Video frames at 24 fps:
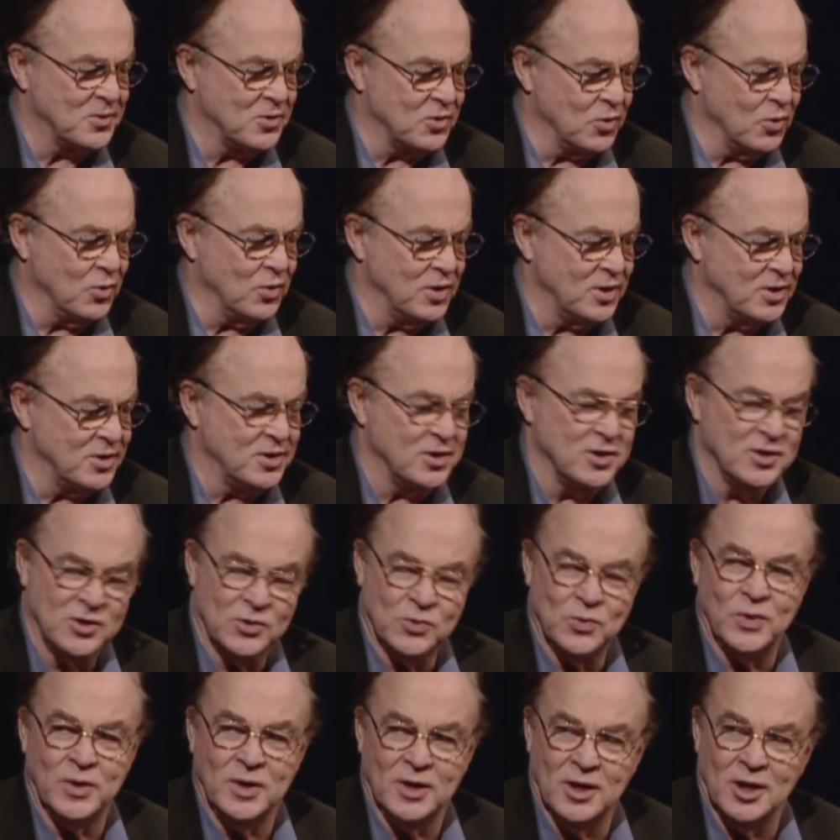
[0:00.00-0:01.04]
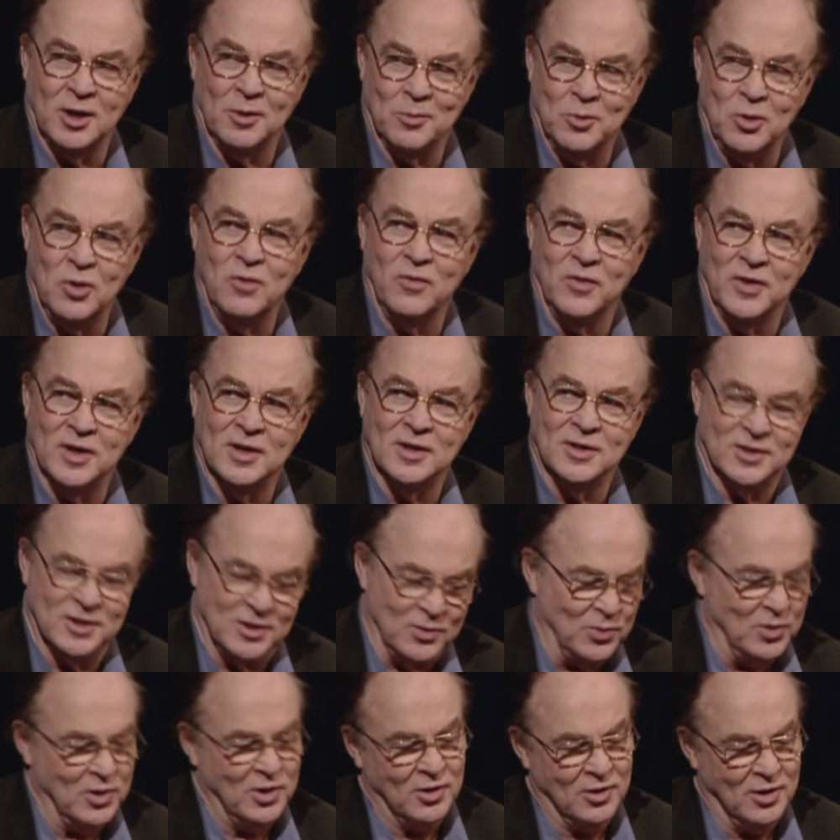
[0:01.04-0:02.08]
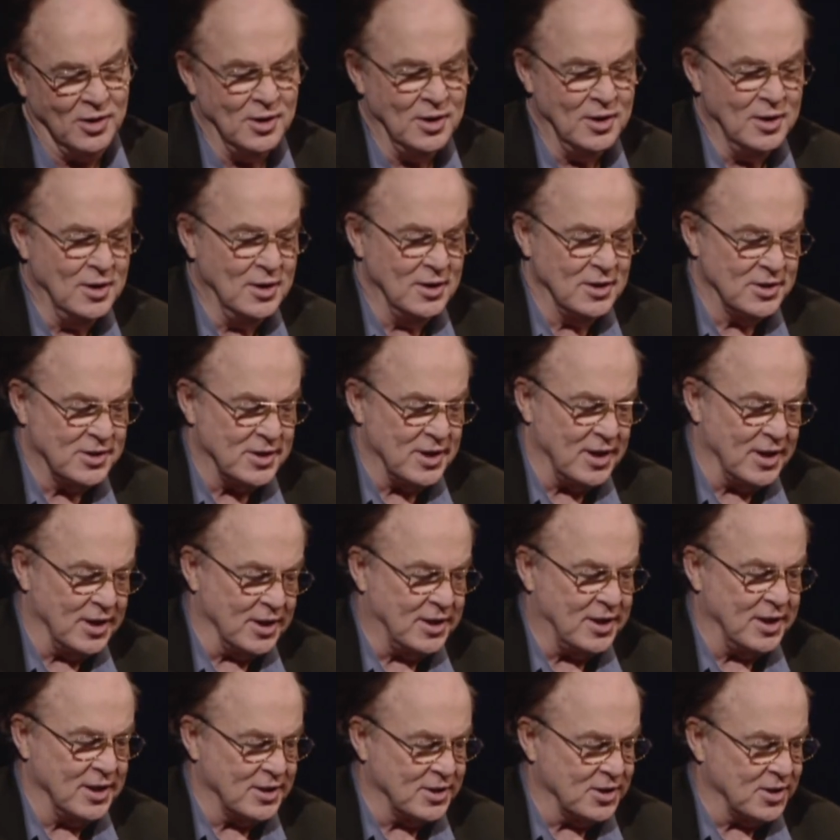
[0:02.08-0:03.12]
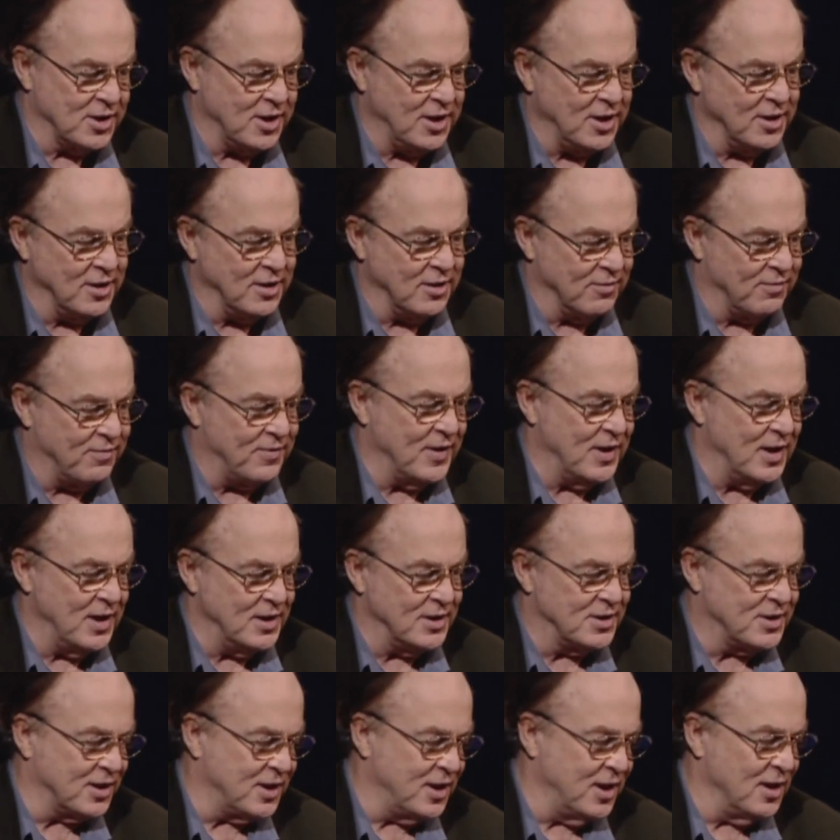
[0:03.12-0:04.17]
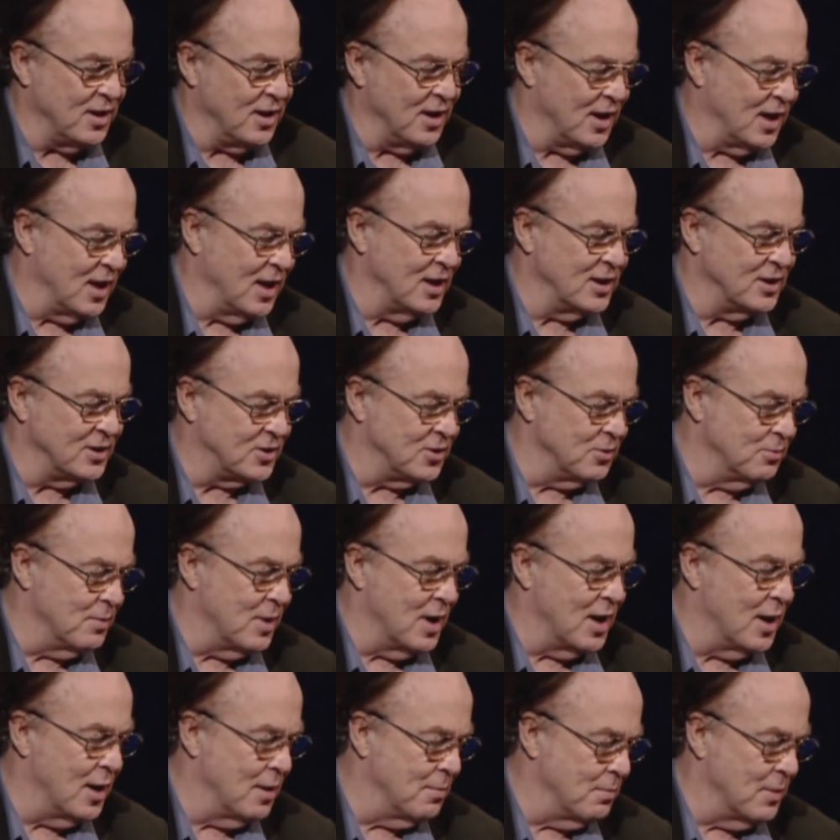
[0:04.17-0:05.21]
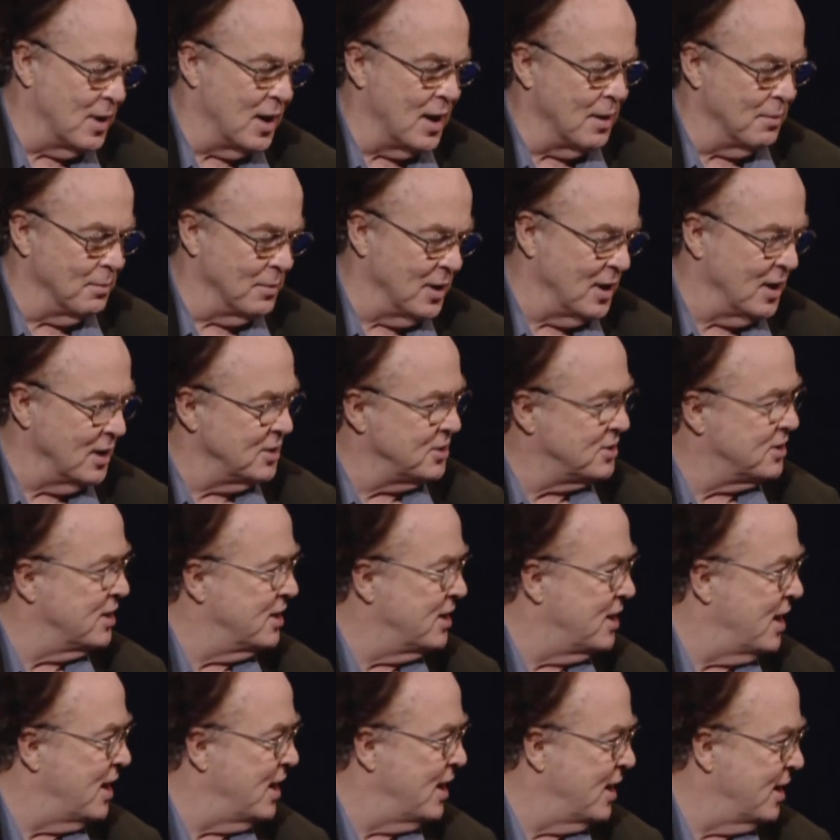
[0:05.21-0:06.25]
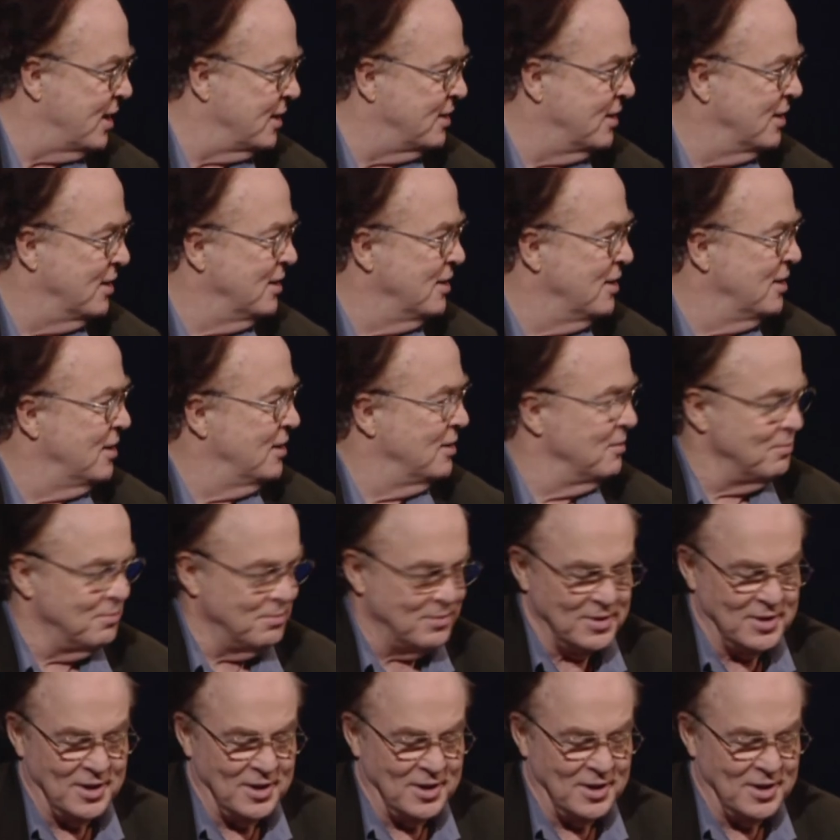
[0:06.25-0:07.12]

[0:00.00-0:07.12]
Story is this sweet little movie and said, well, Santa kicks a kid in the face, the kid lies to mom, mom lies to dad. The dad cusses.